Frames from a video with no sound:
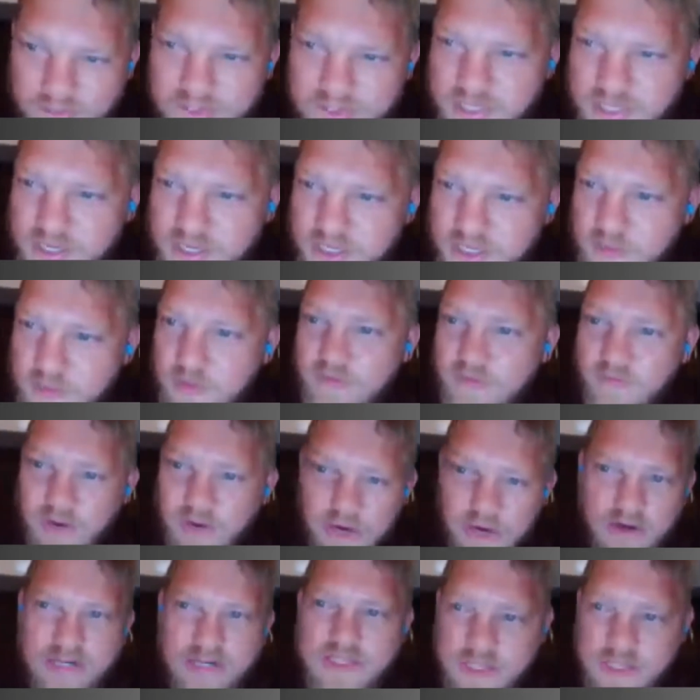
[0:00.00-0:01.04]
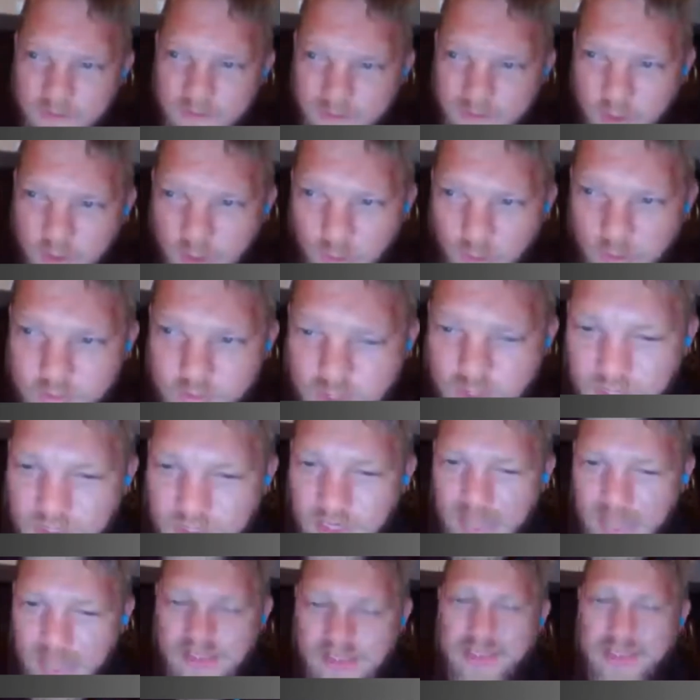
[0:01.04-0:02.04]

the offseason has been very difficult.